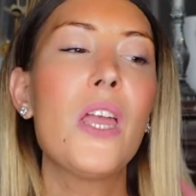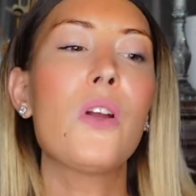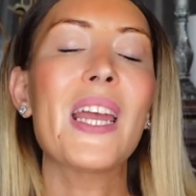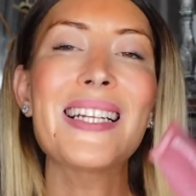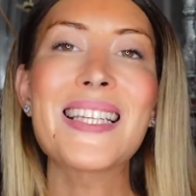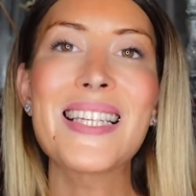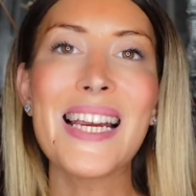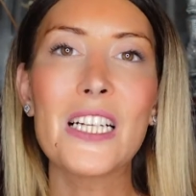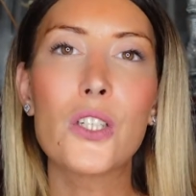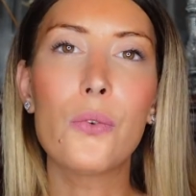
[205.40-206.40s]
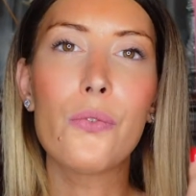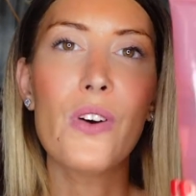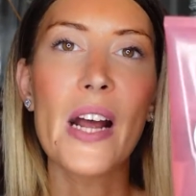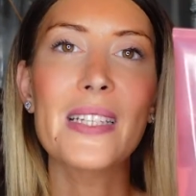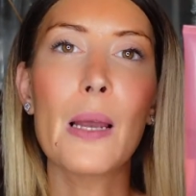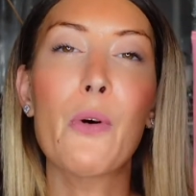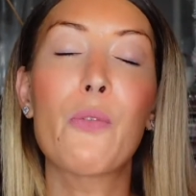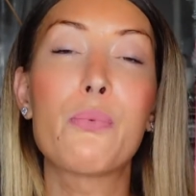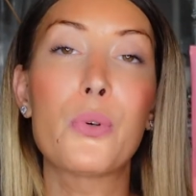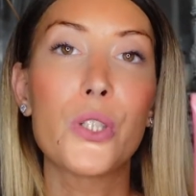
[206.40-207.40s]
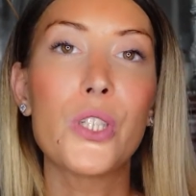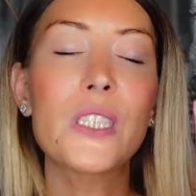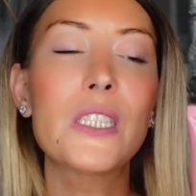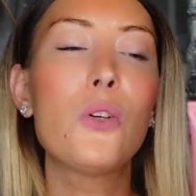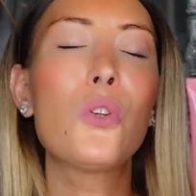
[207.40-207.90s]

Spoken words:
you can stick to that type of product.